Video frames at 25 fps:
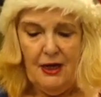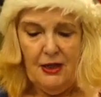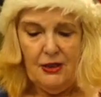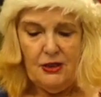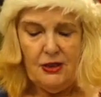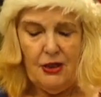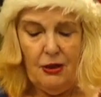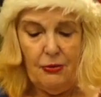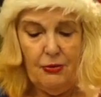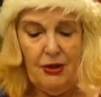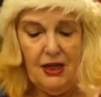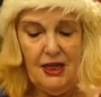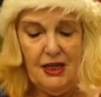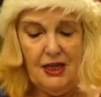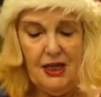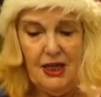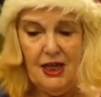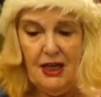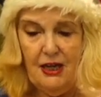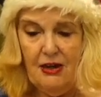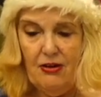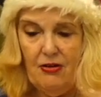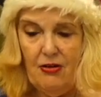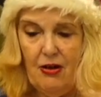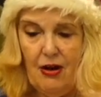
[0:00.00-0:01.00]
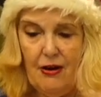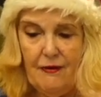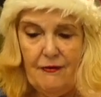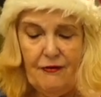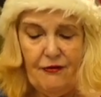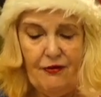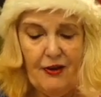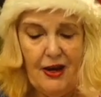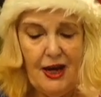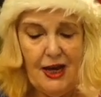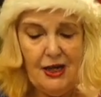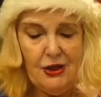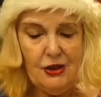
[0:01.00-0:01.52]
So in here
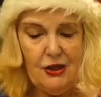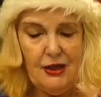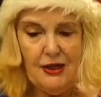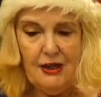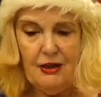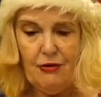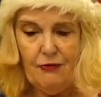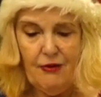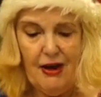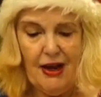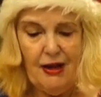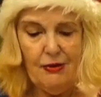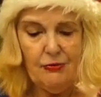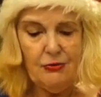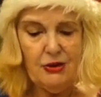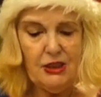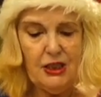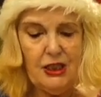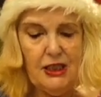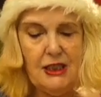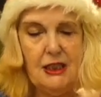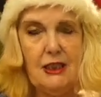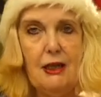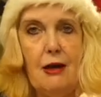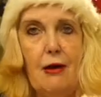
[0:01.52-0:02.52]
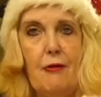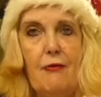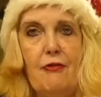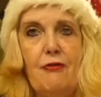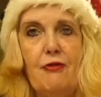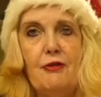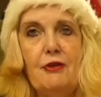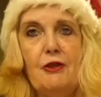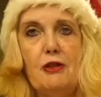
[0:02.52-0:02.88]
I've actually ground this up